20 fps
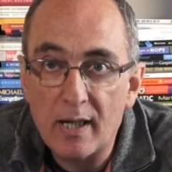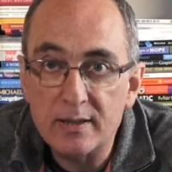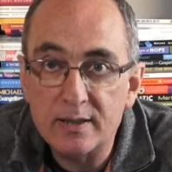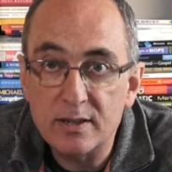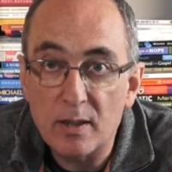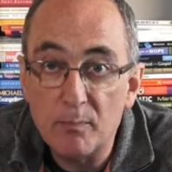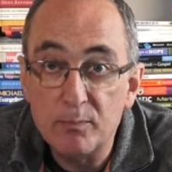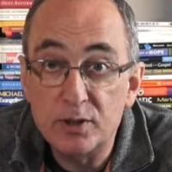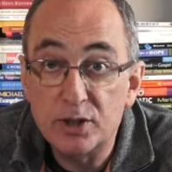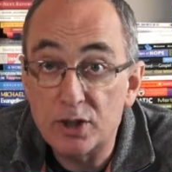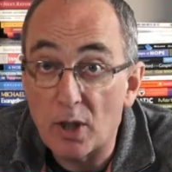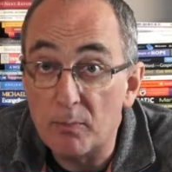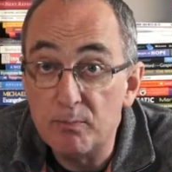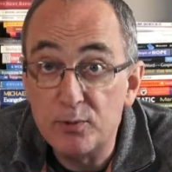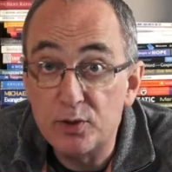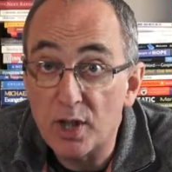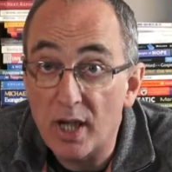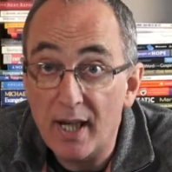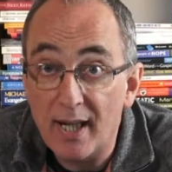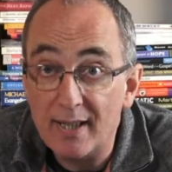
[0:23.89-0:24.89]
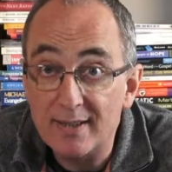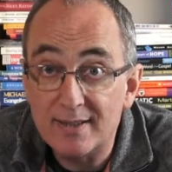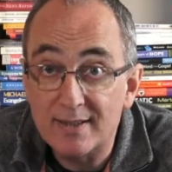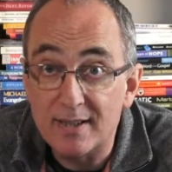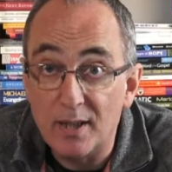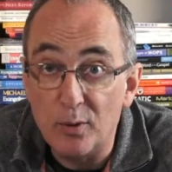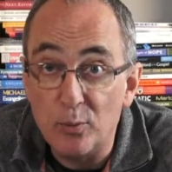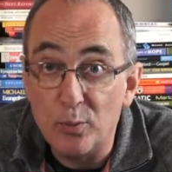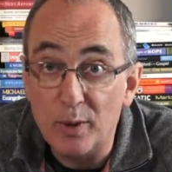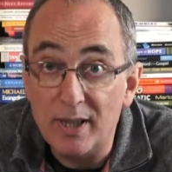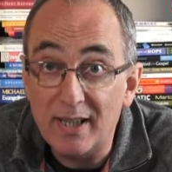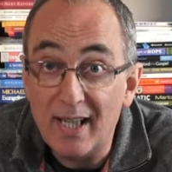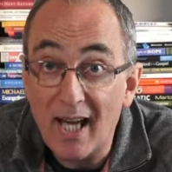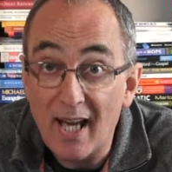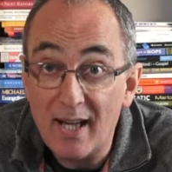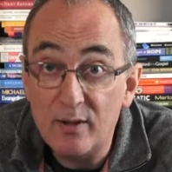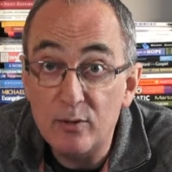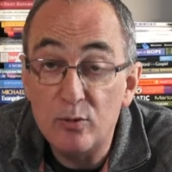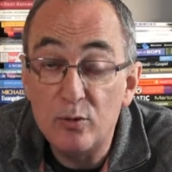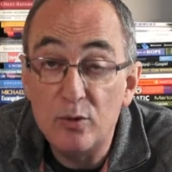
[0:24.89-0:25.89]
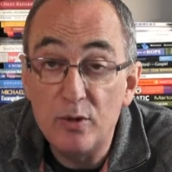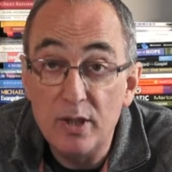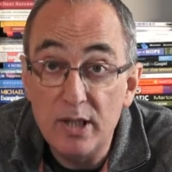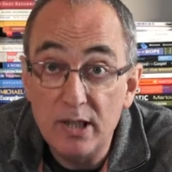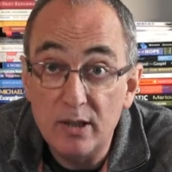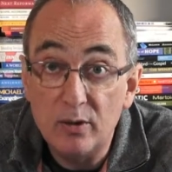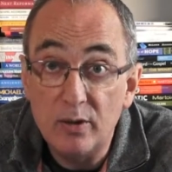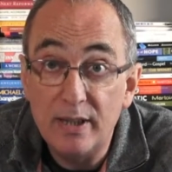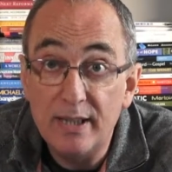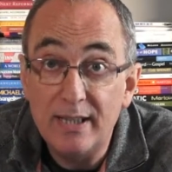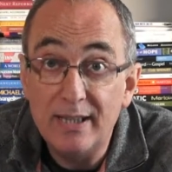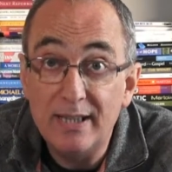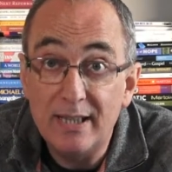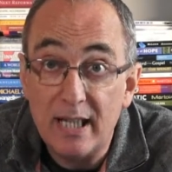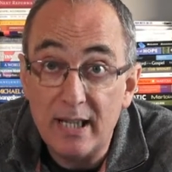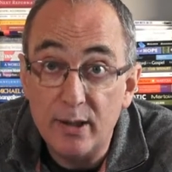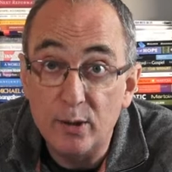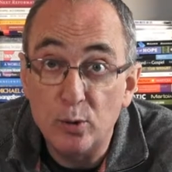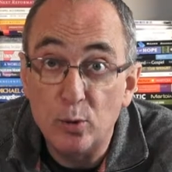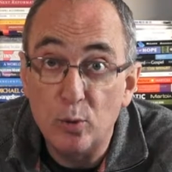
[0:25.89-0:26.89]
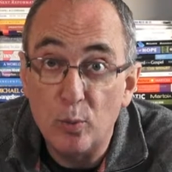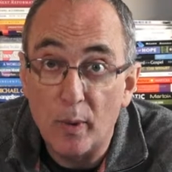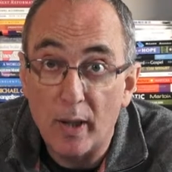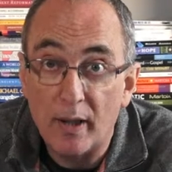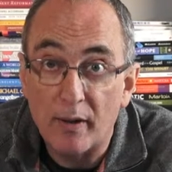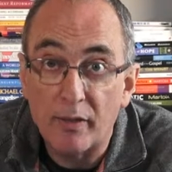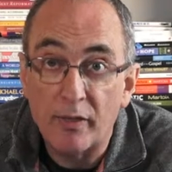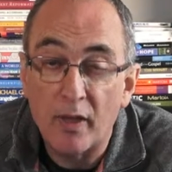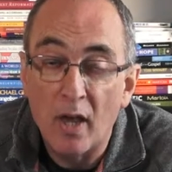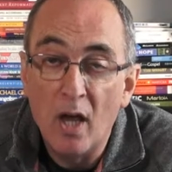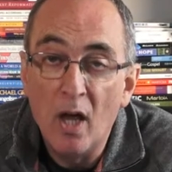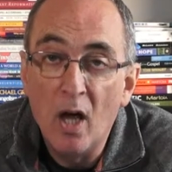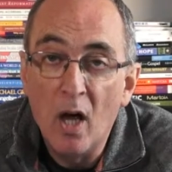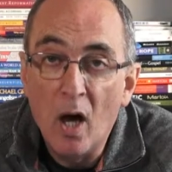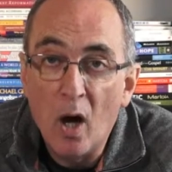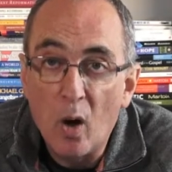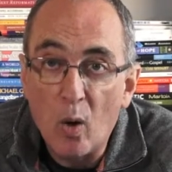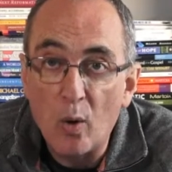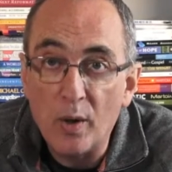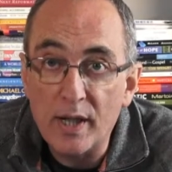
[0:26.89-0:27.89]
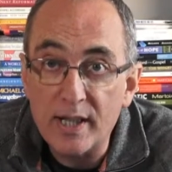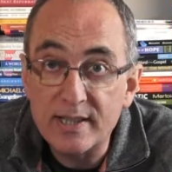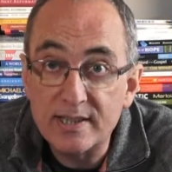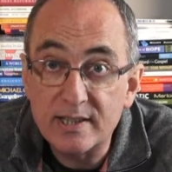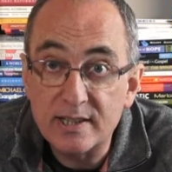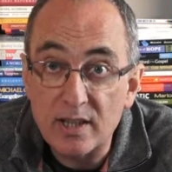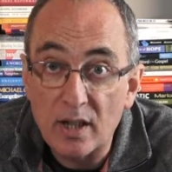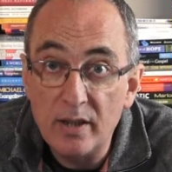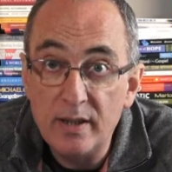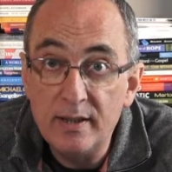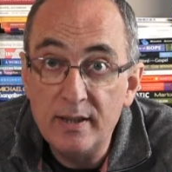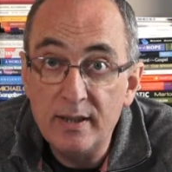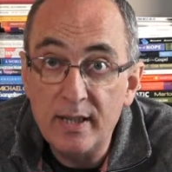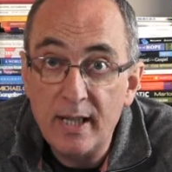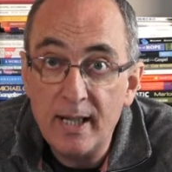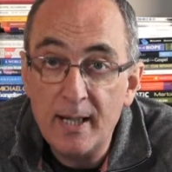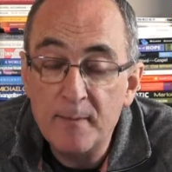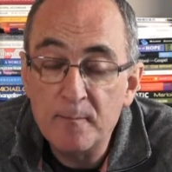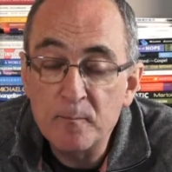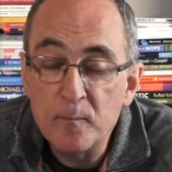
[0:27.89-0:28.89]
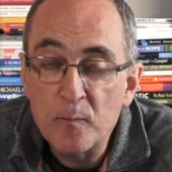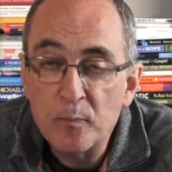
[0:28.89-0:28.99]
some subjects that we can't really deal with on a Sunday